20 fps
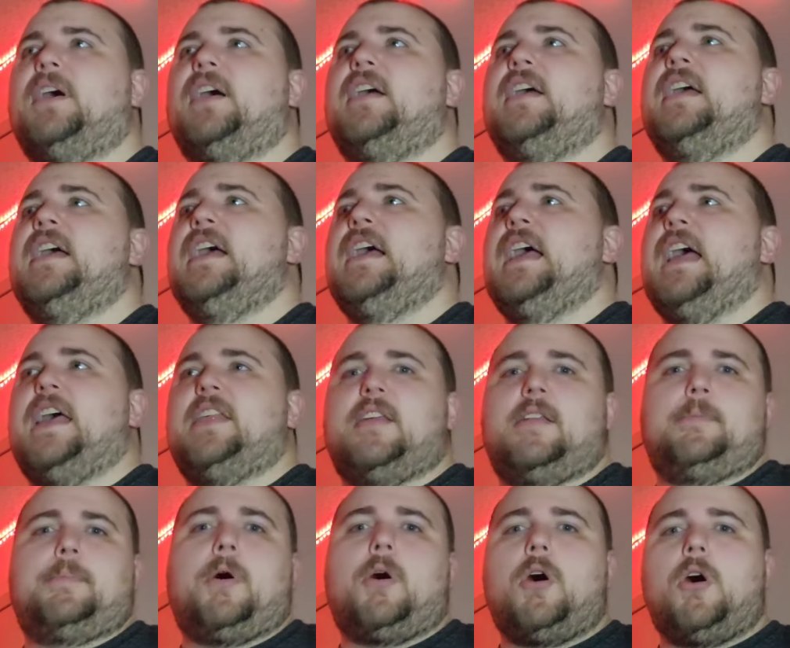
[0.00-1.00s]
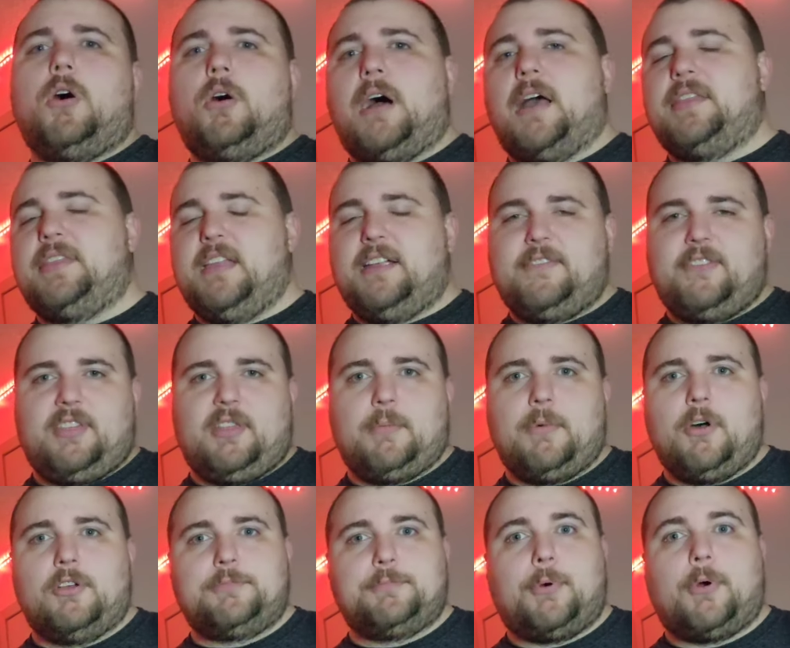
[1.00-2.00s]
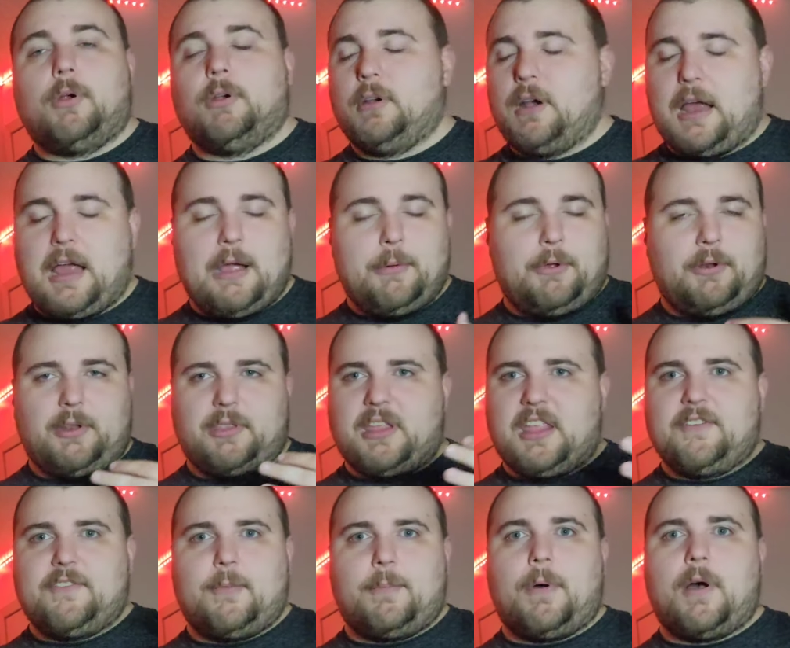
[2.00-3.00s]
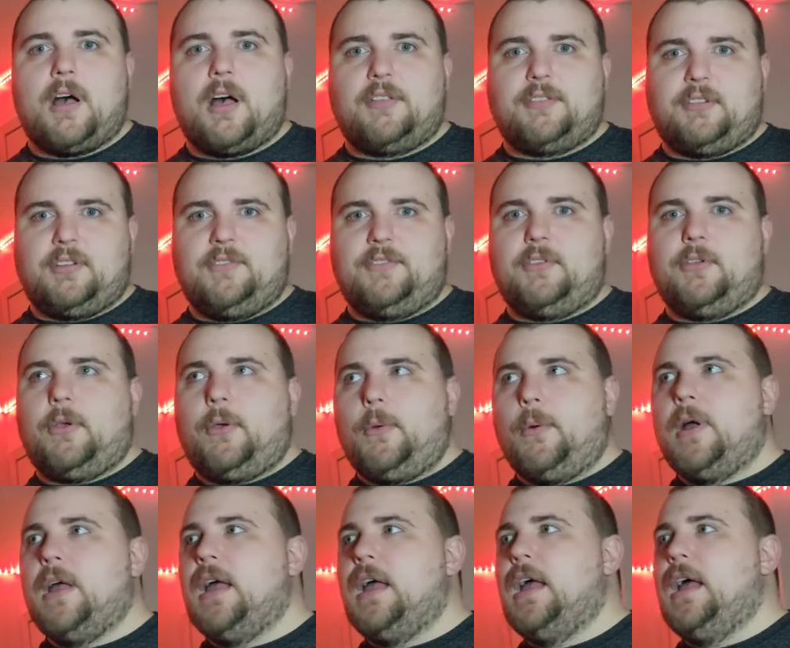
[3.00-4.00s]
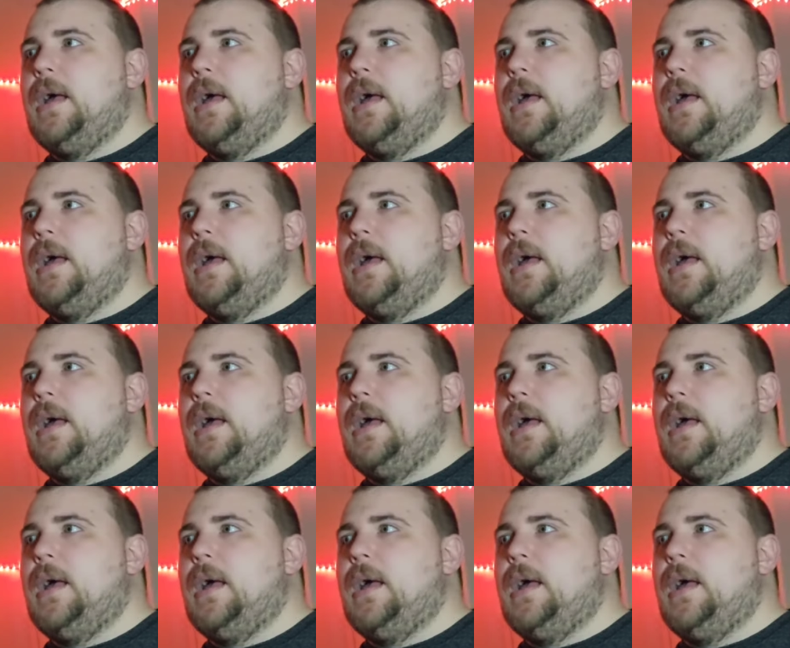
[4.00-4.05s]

And then Paul, I think for the most part, I would give a positive to.